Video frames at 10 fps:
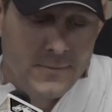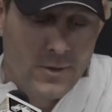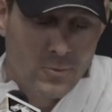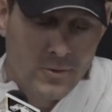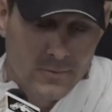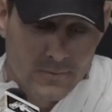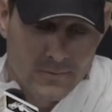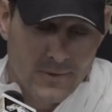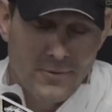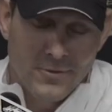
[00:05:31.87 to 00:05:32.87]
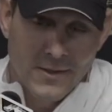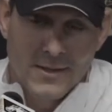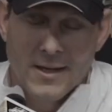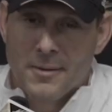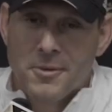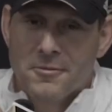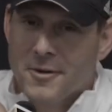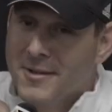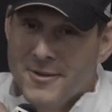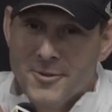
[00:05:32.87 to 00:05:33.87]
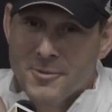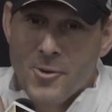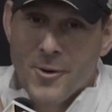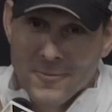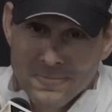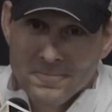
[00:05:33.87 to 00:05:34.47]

we'll definitely not be afraid to do it more.